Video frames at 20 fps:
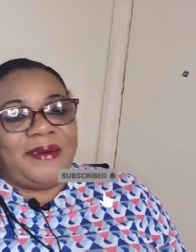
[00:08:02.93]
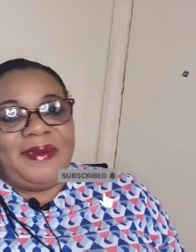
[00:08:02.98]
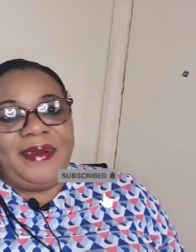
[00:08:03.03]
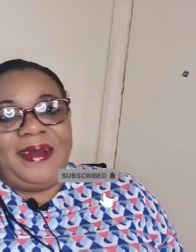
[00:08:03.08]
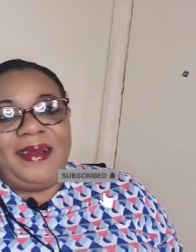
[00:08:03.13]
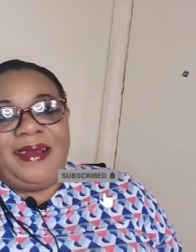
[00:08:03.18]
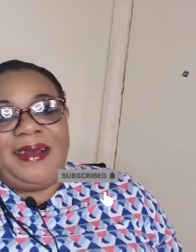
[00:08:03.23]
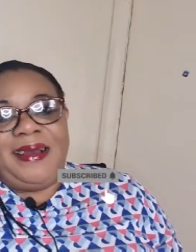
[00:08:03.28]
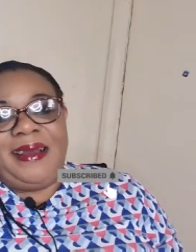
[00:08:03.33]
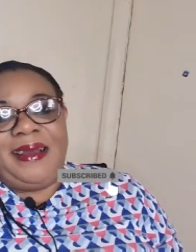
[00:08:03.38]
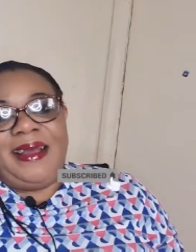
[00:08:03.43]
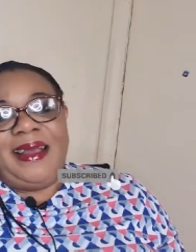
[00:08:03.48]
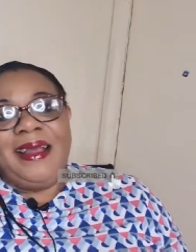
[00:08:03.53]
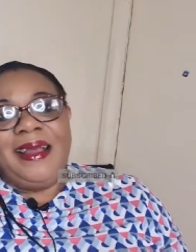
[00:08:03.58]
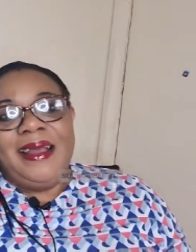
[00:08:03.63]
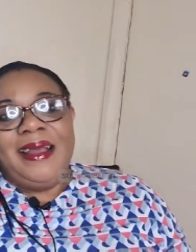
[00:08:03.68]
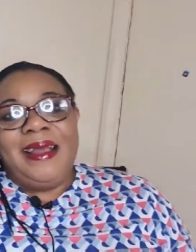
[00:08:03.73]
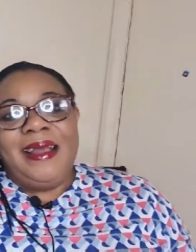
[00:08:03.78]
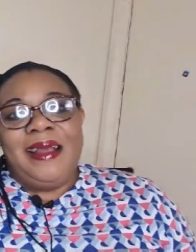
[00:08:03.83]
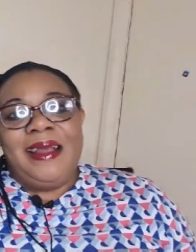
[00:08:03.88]

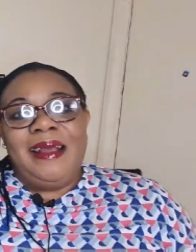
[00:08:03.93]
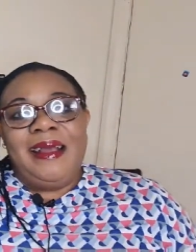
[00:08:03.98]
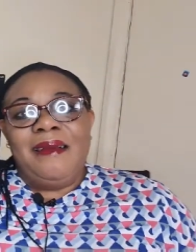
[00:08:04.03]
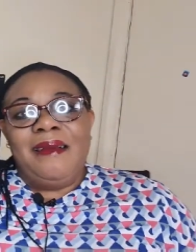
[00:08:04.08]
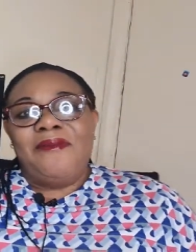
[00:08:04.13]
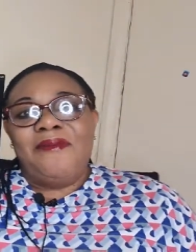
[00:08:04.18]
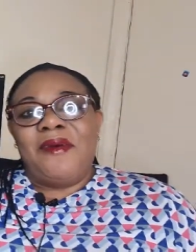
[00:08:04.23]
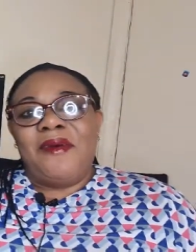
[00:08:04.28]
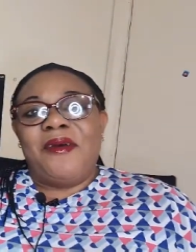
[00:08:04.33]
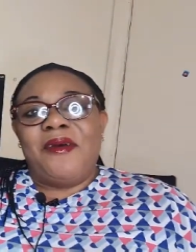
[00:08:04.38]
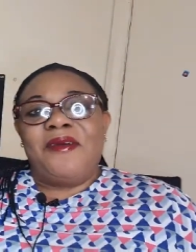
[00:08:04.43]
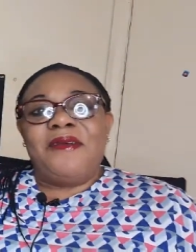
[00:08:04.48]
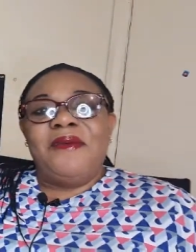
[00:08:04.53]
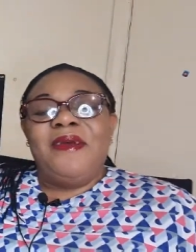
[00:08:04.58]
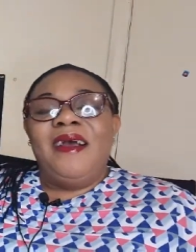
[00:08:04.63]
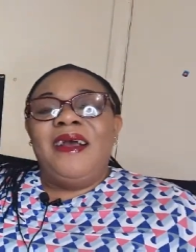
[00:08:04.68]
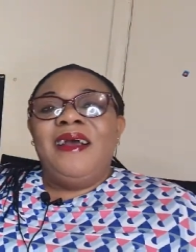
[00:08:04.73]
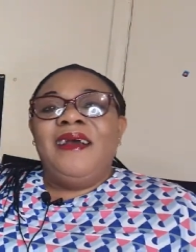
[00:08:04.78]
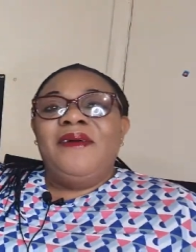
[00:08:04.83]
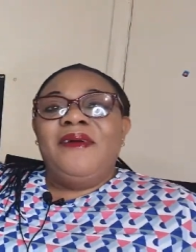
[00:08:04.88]
But
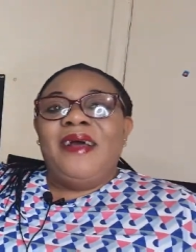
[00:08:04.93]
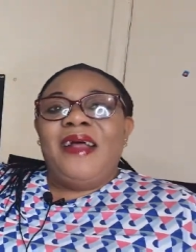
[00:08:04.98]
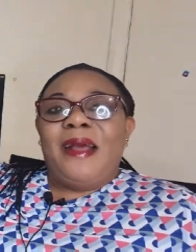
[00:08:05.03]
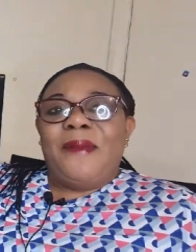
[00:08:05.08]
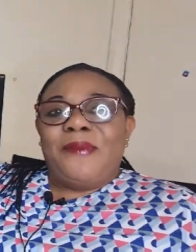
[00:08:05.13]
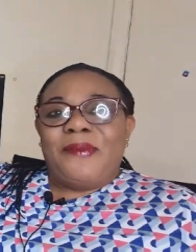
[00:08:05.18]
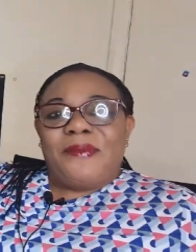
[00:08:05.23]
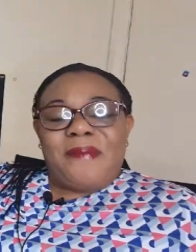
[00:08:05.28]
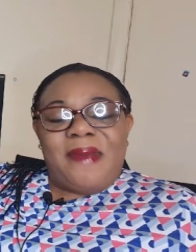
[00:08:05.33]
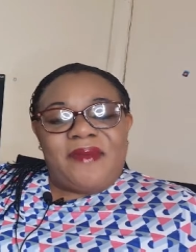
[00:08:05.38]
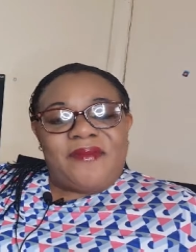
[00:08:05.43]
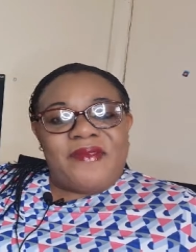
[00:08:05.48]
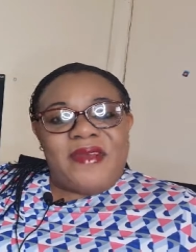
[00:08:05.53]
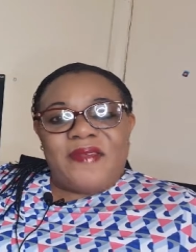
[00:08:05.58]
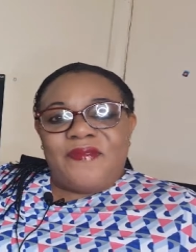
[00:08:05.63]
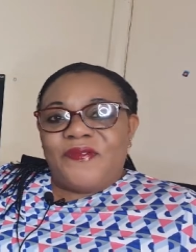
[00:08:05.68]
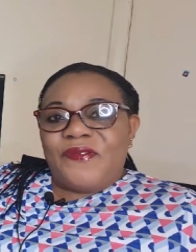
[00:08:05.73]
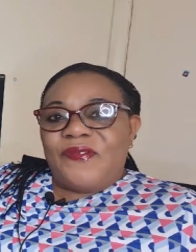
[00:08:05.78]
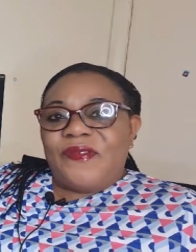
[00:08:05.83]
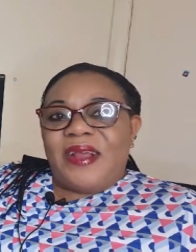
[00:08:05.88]
when I put my
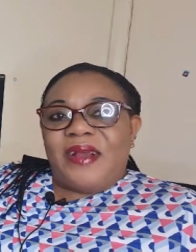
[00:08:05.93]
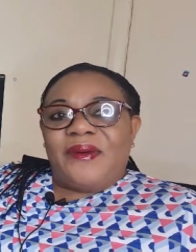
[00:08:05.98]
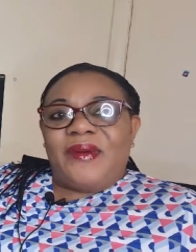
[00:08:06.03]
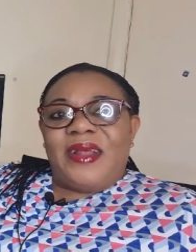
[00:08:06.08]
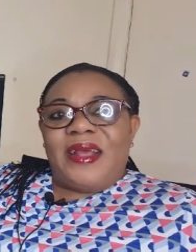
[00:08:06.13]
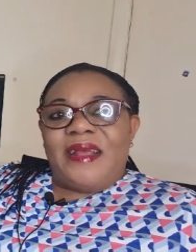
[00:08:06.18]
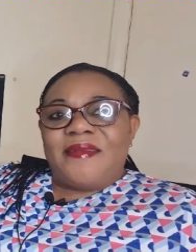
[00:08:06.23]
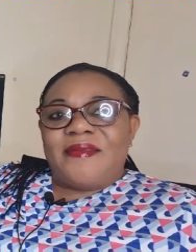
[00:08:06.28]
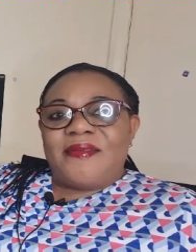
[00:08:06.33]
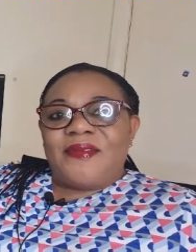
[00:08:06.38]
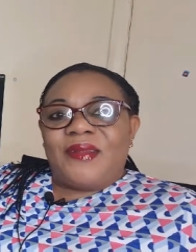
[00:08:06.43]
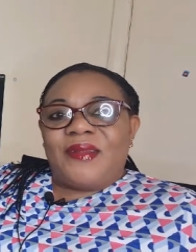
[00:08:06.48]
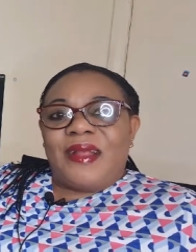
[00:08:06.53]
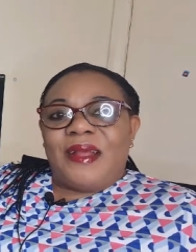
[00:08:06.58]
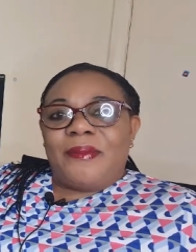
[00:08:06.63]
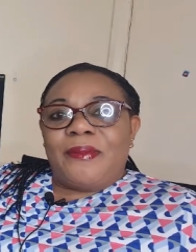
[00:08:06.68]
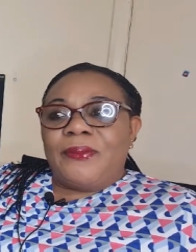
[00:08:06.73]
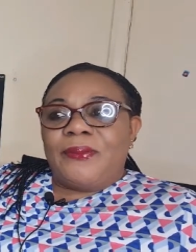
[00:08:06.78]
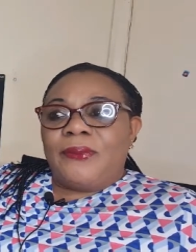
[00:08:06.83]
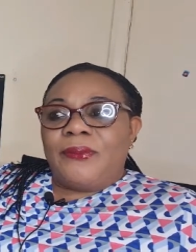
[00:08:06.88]
first video, when I saw
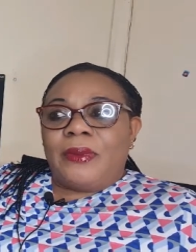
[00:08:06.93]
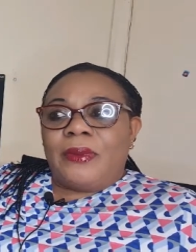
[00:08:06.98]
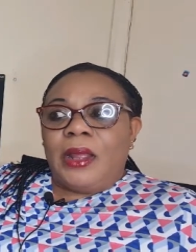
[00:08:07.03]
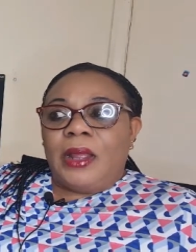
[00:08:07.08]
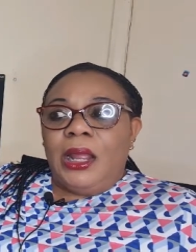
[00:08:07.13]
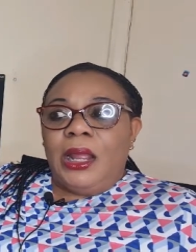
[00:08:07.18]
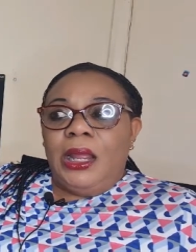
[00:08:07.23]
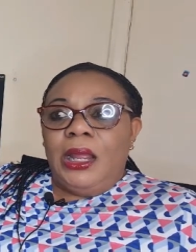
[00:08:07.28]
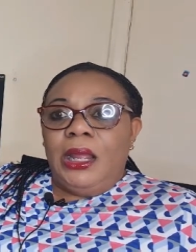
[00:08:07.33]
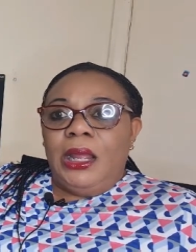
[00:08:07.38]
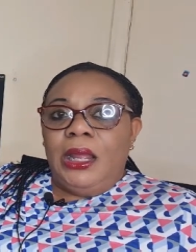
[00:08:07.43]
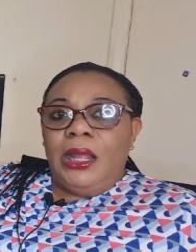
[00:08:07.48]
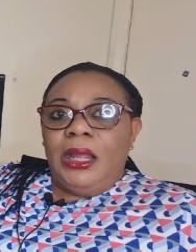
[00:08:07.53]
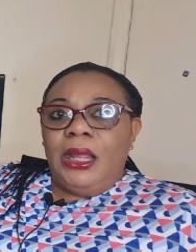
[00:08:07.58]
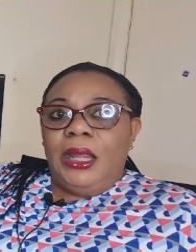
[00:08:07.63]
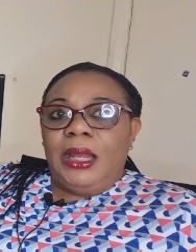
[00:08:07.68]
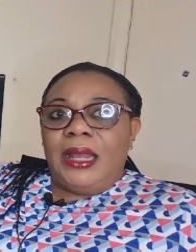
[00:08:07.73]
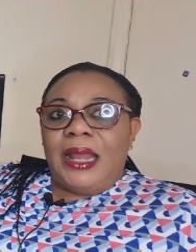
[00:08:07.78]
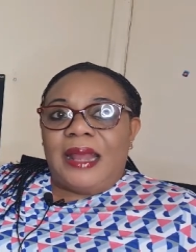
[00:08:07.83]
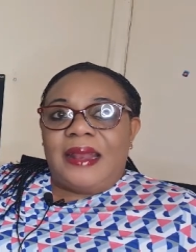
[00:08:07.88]
that people,
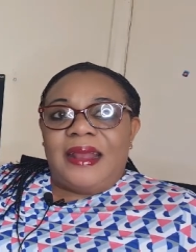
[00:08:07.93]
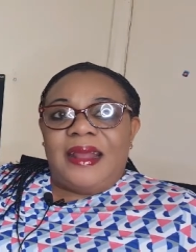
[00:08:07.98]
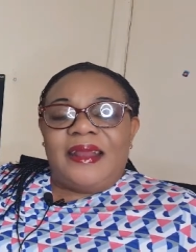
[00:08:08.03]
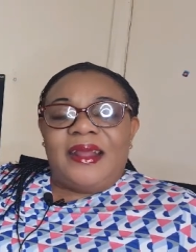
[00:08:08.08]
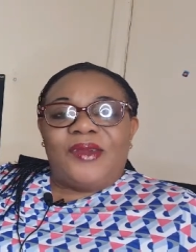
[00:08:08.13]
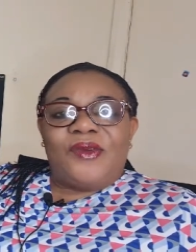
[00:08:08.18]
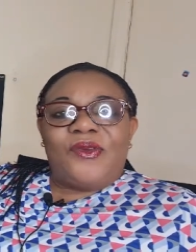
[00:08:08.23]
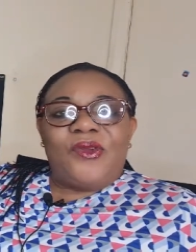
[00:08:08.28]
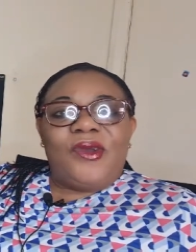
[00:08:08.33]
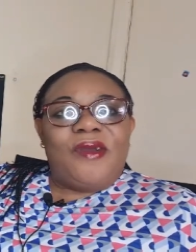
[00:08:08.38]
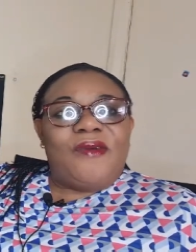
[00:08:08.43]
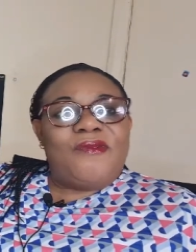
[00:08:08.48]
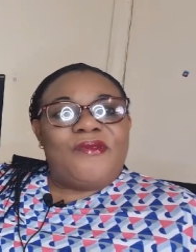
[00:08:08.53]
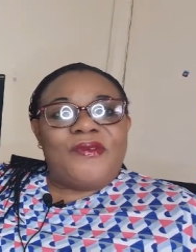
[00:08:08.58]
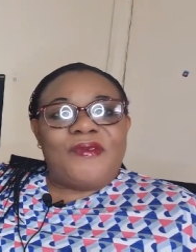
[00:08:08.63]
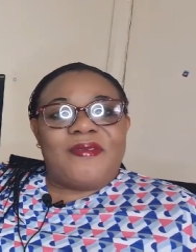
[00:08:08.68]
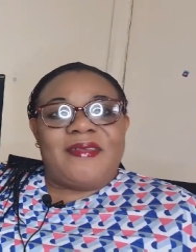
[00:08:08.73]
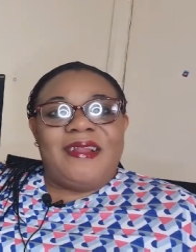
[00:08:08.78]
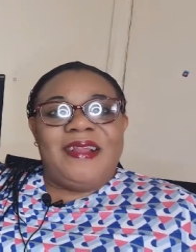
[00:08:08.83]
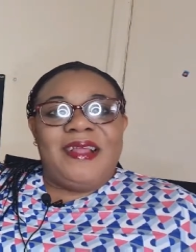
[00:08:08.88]
that night I could not
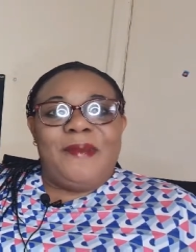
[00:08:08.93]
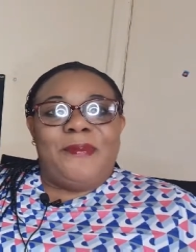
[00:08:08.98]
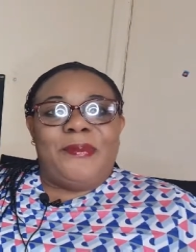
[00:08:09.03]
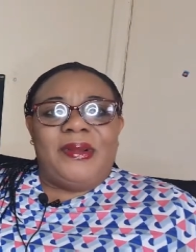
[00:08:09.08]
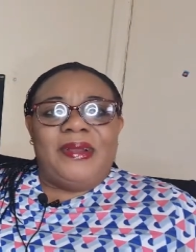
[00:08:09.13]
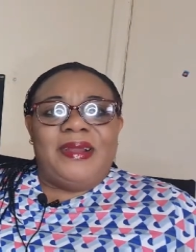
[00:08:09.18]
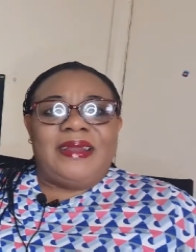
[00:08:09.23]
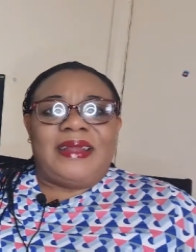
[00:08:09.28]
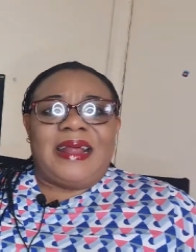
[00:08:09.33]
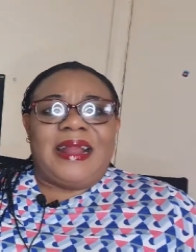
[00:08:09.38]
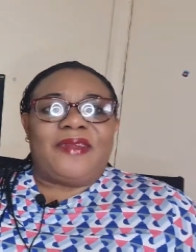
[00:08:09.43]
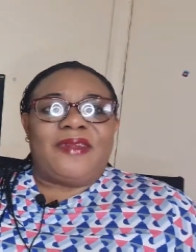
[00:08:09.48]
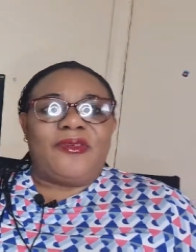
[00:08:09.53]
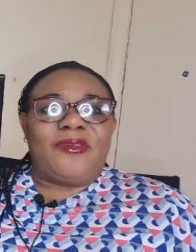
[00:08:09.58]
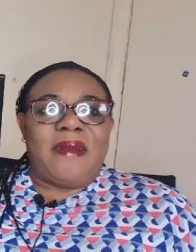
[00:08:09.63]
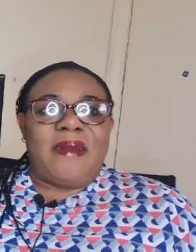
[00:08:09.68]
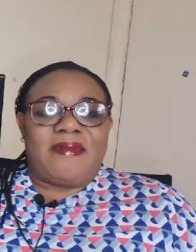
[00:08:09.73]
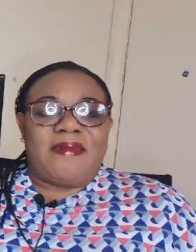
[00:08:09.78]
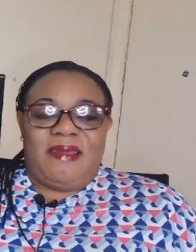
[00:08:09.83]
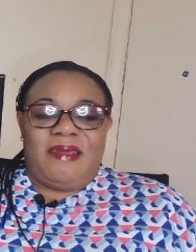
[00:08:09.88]
even sleep. But later I
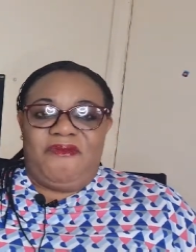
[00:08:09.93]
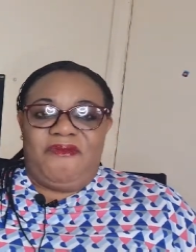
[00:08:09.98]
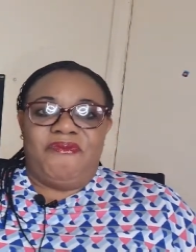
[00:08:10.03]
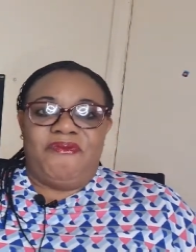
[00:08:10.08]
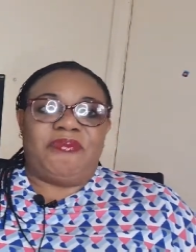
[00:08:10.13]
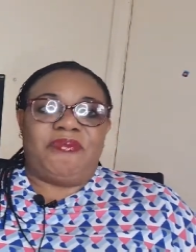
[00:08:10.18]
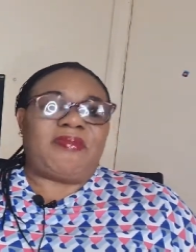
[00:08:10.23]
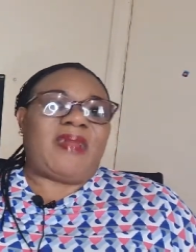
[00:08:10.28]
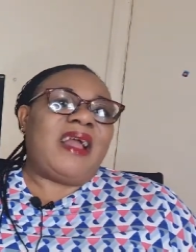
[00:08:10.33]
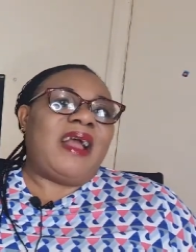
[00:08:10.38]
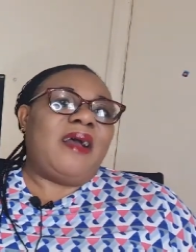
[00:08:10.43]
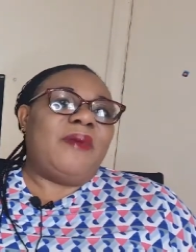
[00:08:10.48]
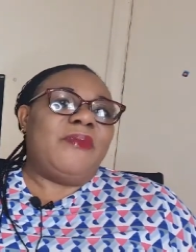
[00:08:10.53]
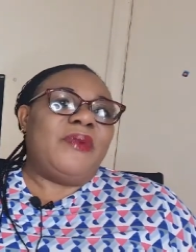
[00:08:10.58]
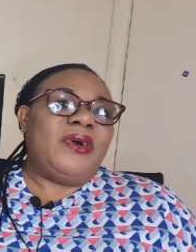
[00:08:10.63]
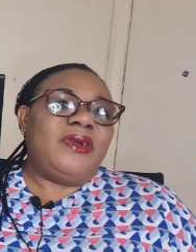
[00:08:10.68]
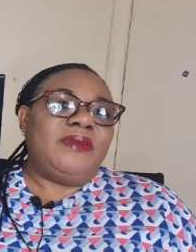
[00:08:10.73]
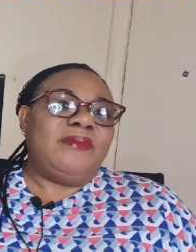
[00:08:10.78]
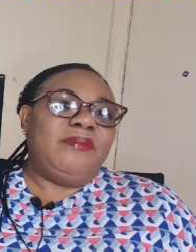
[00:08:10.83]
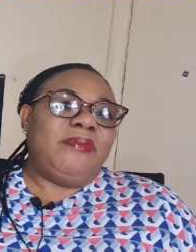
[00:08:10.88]
told myself, how
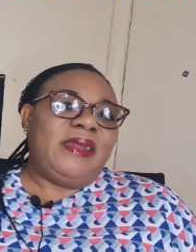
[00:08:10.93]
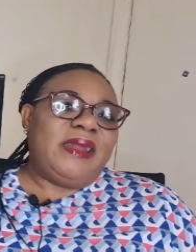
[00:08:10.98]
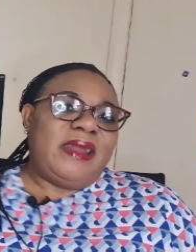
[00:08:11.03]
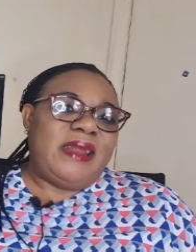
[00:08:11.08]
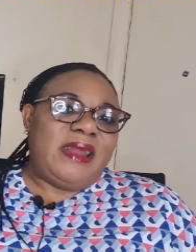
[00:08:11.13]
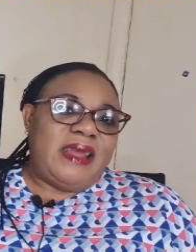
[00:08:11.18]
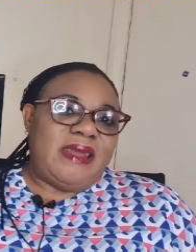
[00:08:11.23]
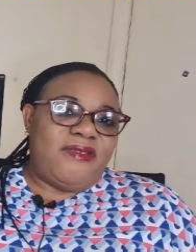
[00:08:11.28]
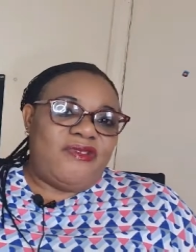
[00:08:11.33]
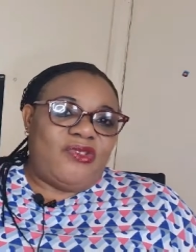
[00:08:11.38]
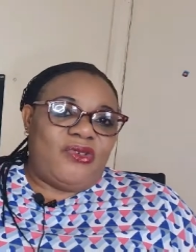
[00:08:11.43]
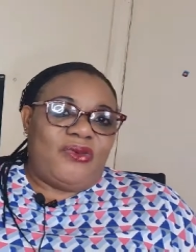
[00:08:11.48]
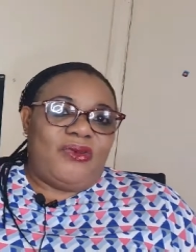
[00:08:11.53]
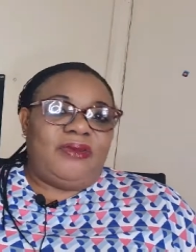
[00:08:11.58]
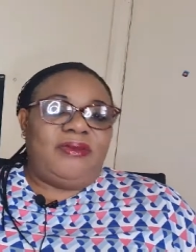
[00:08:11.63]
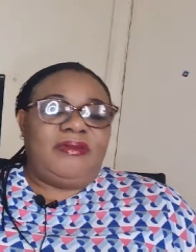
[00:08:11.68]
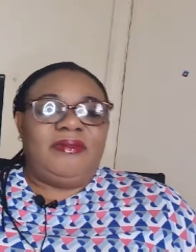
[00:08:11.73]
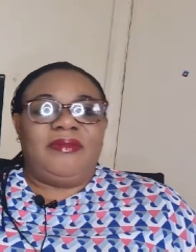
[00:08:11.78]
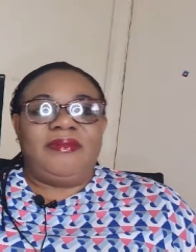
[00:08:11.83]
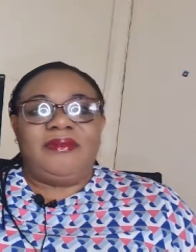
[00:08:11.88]
about me there, Joe?